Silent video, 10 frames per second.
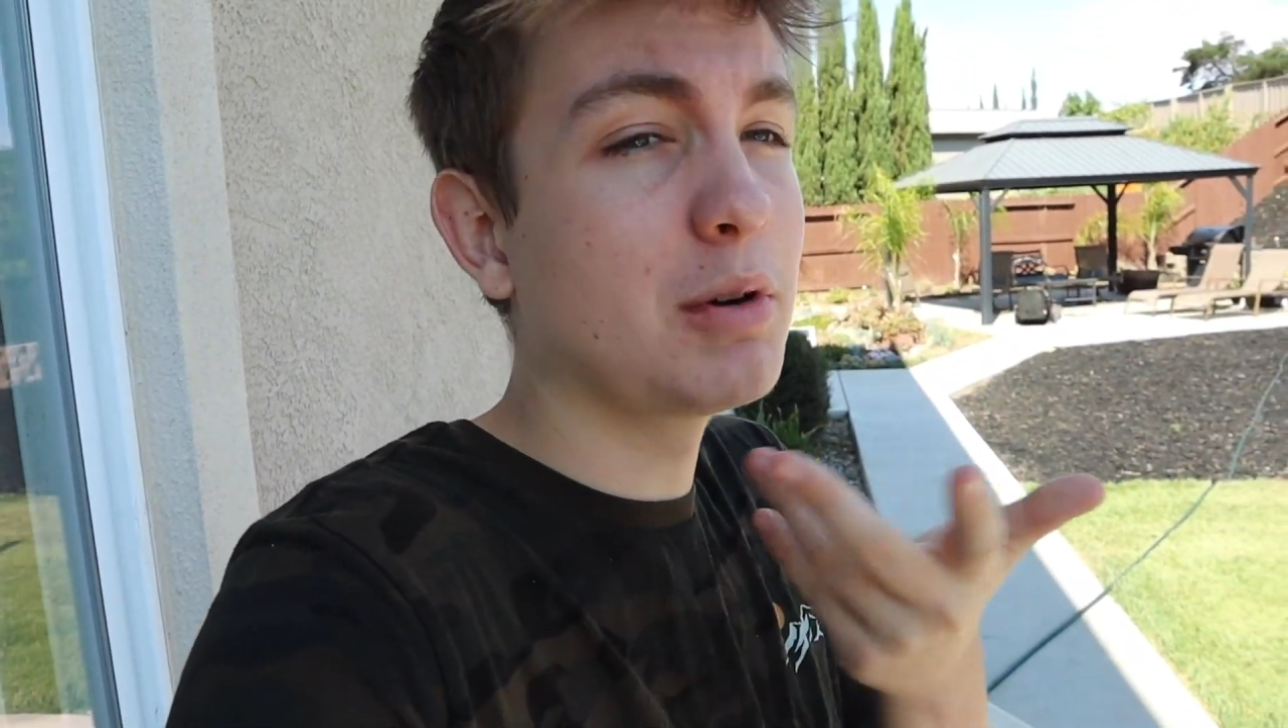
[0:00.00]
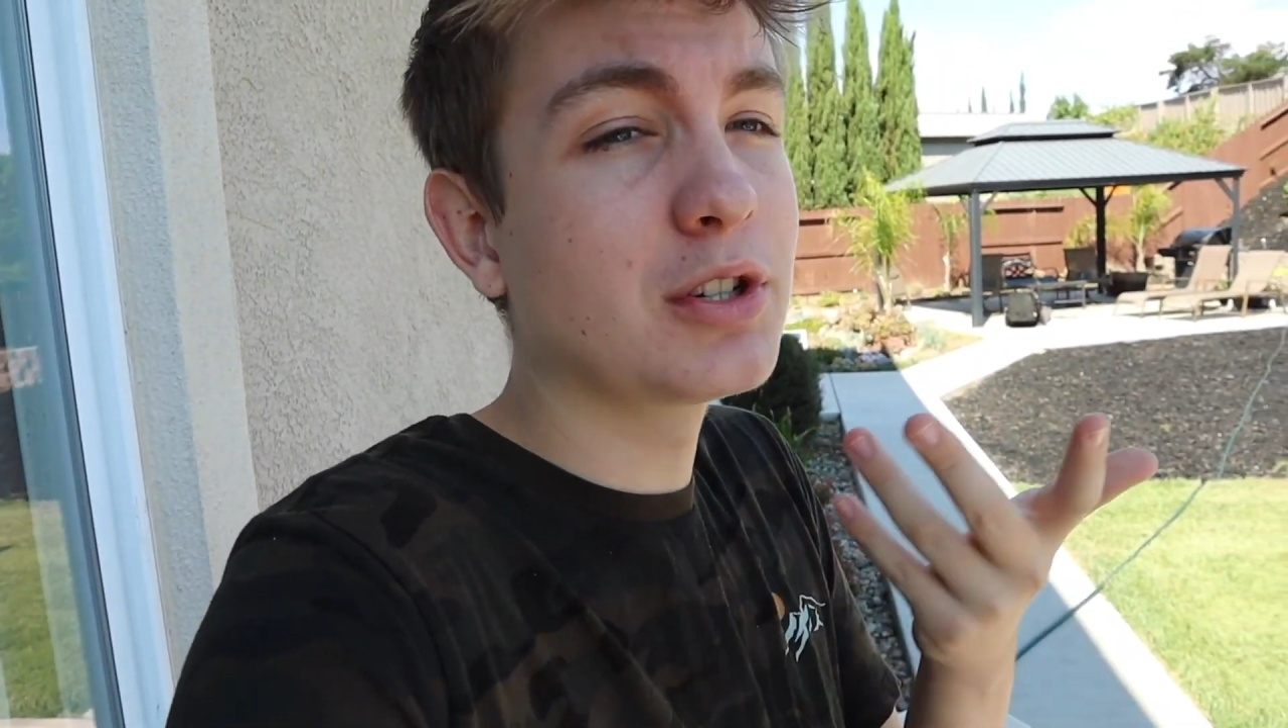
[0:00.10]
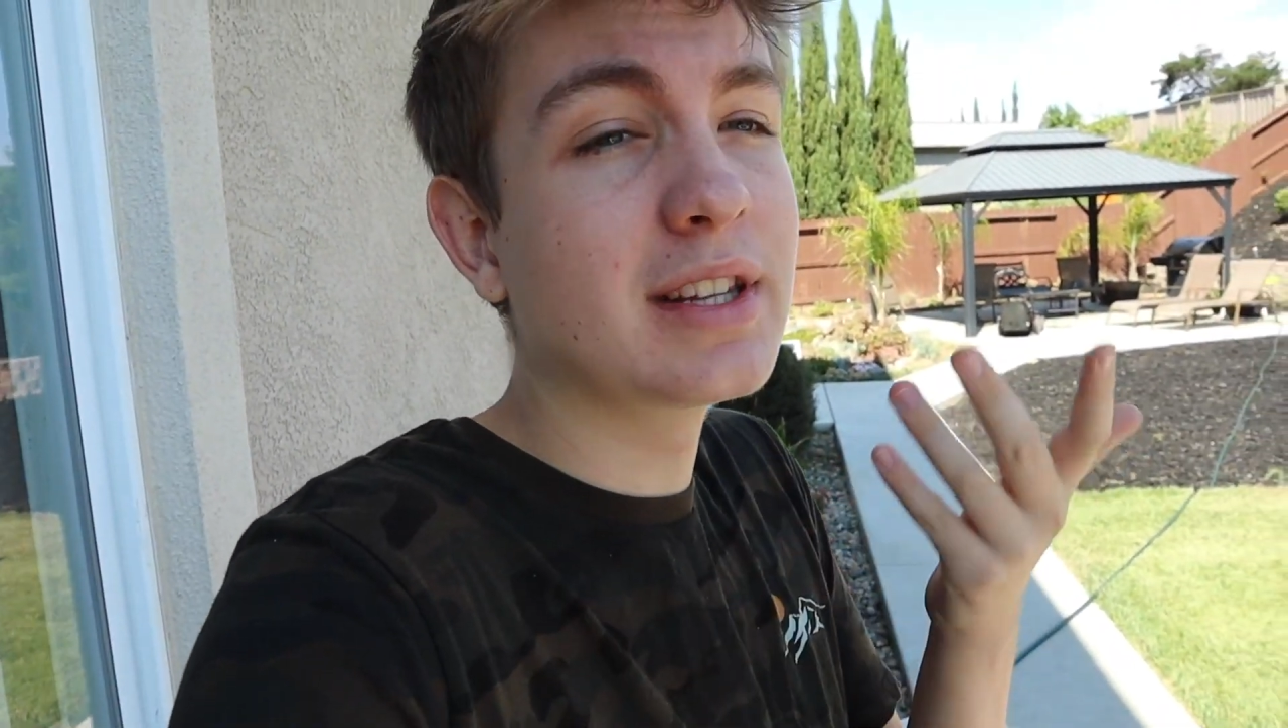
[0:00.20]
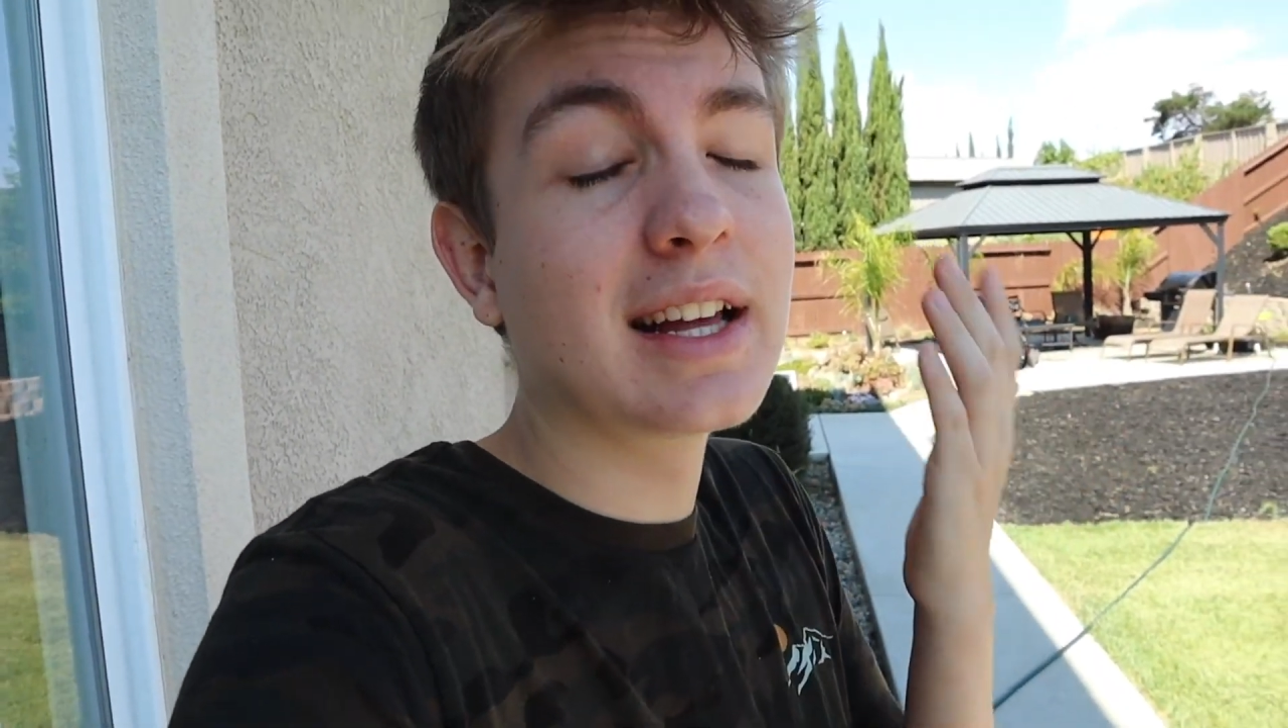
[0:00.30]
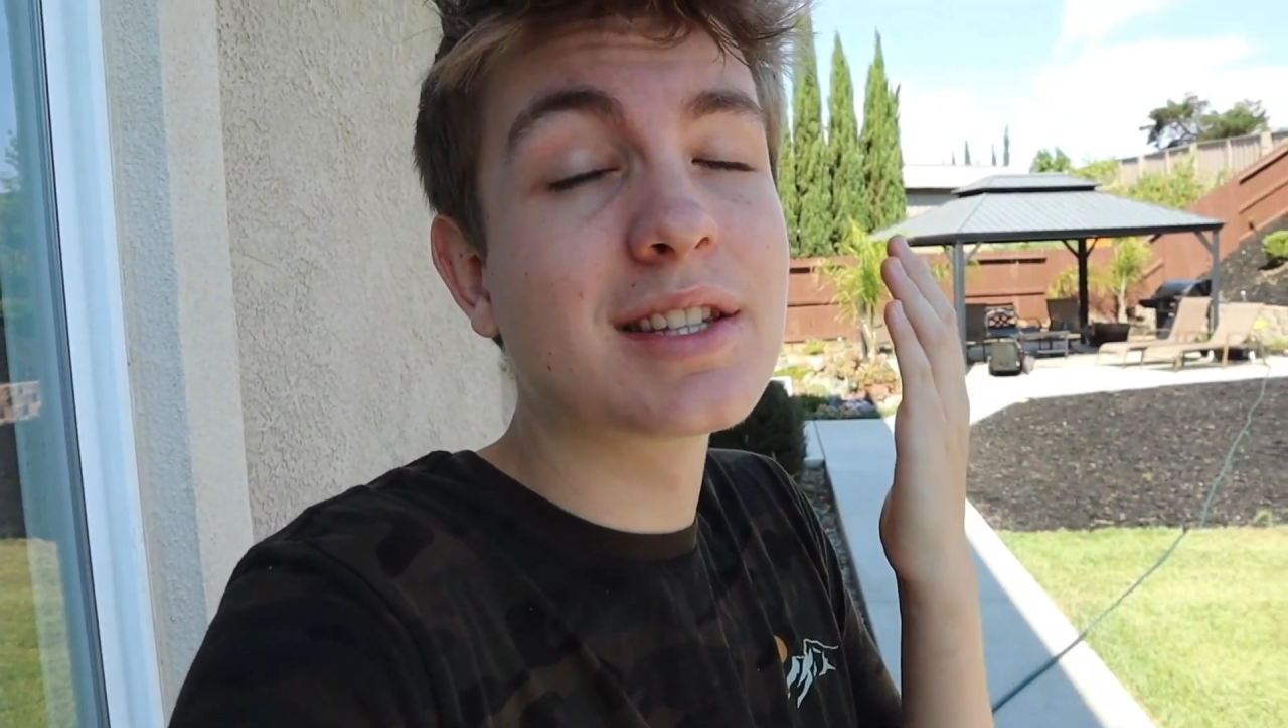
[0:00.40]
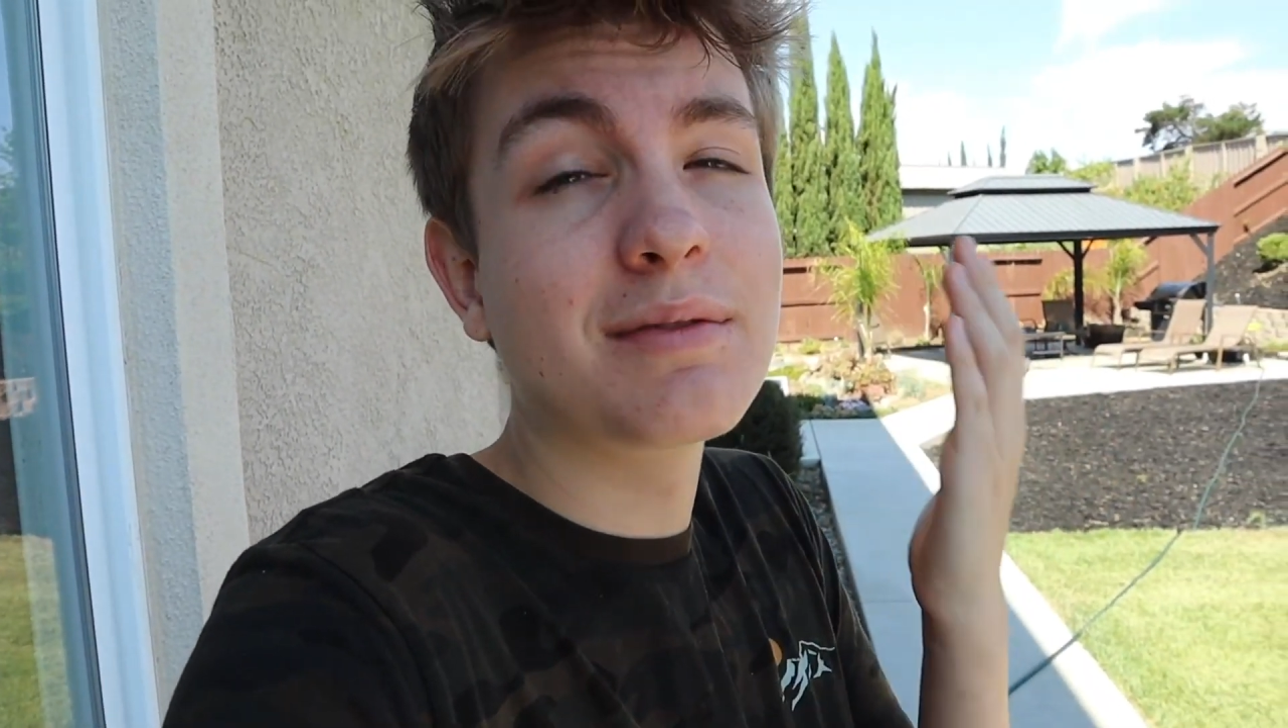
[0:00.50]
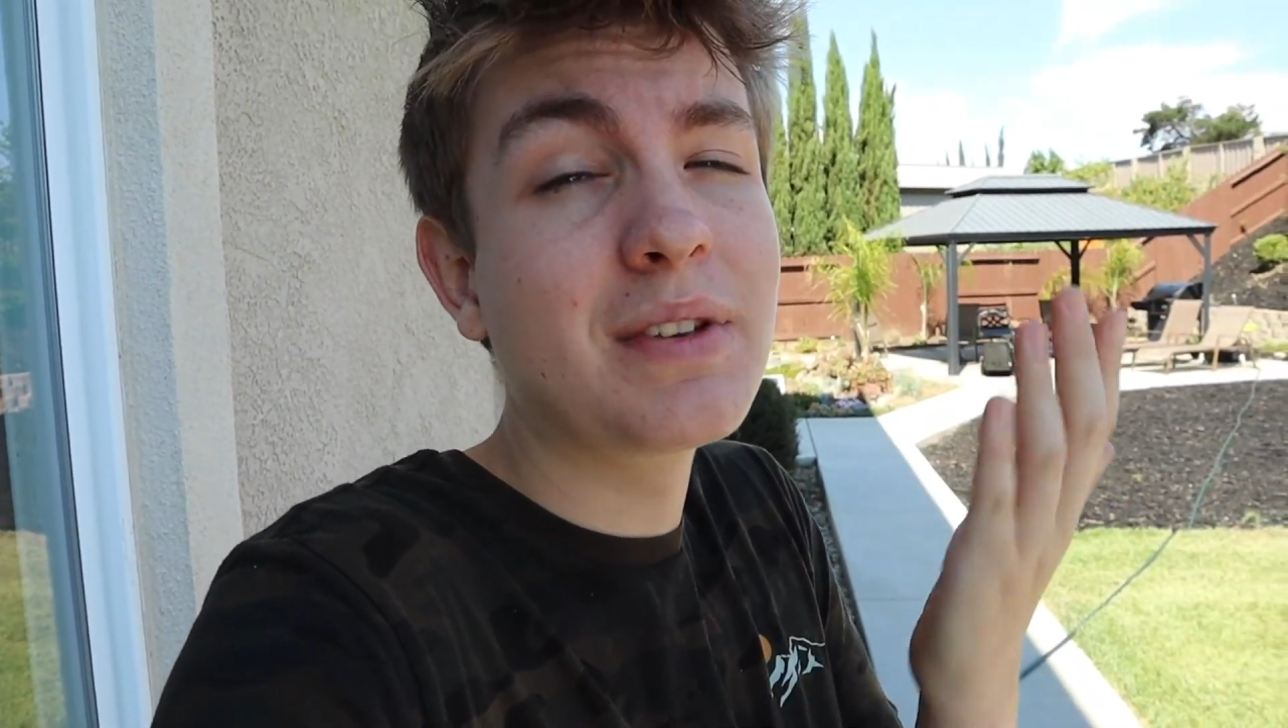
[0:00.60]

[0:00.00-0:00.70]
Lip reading: person that's